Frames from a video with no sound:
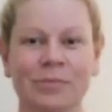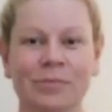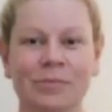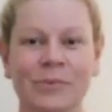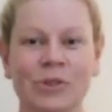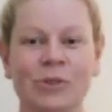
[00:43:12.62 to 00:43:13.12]

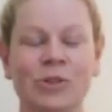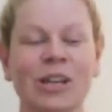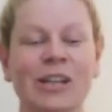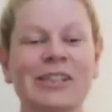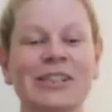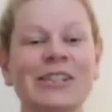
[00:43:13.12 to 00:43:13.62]
So
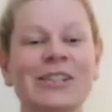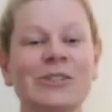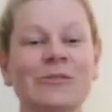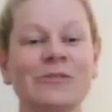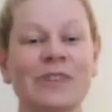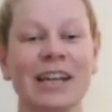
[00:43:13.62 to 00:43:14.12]
just to
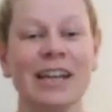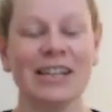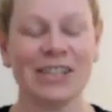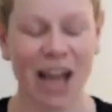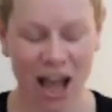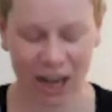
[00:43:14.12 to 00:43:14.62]

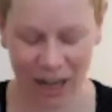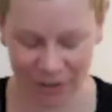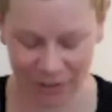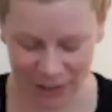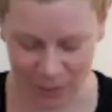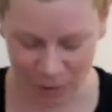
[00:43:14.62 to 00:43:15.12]
finish our
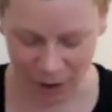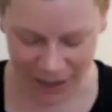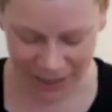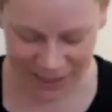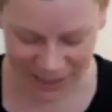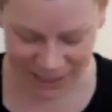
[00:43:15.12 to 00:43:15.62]
lovely
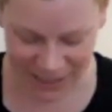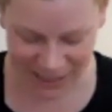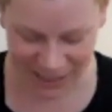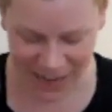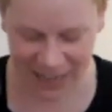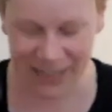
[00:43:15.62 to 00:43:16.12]
practice, let's
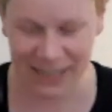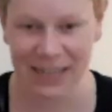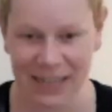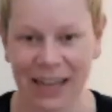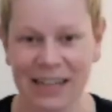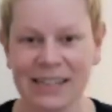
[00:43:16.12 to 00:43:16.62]
take a
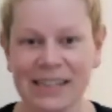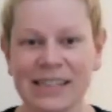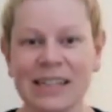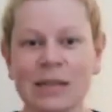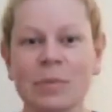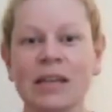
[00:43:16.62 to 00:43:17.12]
nice
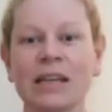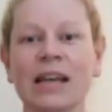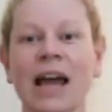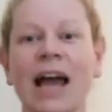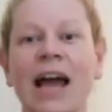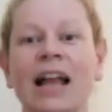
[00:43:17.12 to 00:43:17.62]
deep
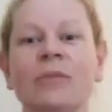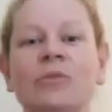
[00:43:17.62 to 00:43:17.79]
inhale.